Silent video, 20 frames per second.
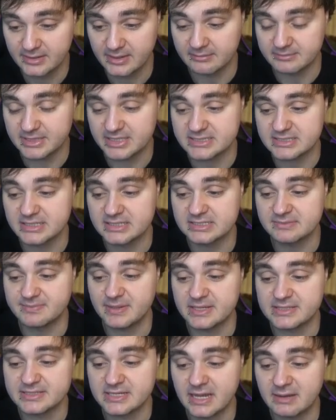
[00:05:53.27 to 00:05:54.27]
I'm guessing it
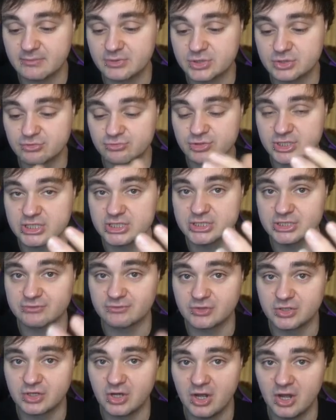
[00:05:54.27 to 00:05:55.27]
depends how much rings
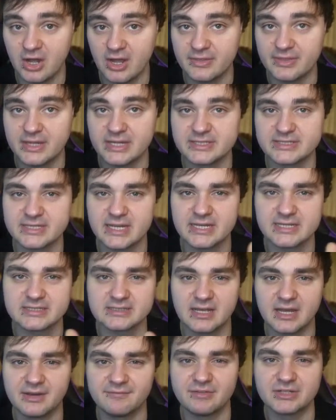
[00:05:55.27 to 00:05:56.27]
you've got, and then it takes
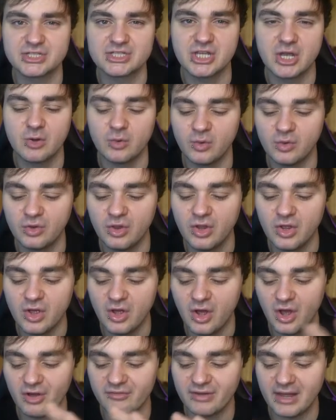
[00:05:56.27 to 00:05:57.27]
kind of a total
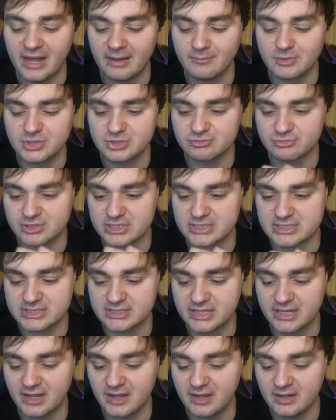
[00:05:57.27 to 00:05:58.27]
of how much rings
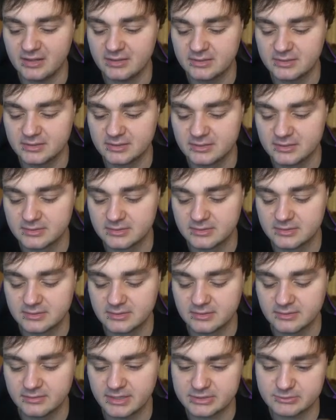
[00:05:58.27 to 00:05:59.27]
they are.
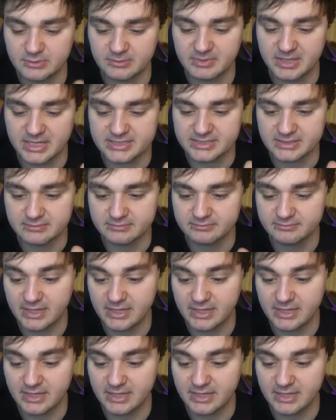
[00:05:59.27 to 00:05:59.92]
That's what I'm guessing.